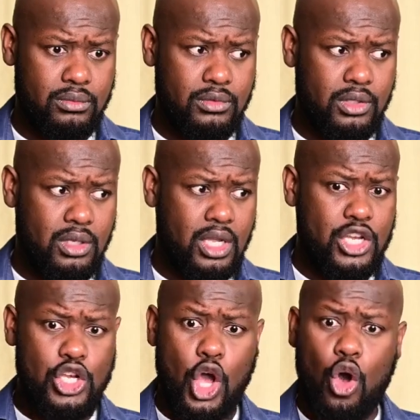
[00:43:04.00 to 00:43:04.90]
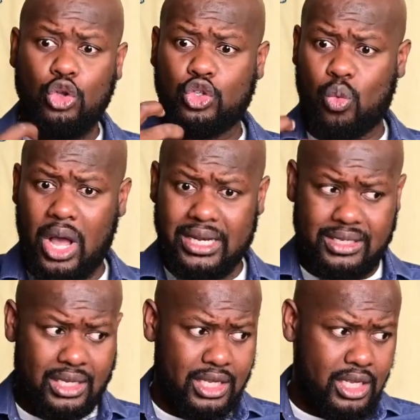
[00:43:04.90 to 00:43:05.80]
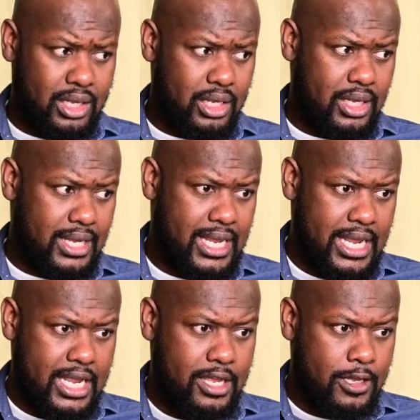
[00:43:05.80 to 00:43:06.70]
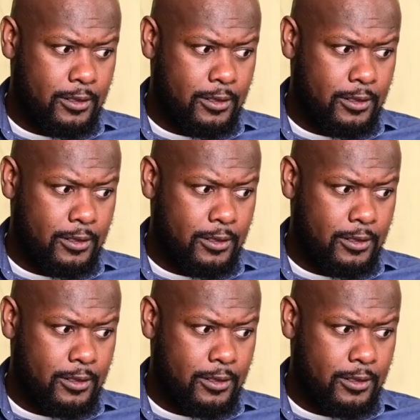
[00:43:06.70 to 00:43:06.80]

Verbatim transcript: He knows what he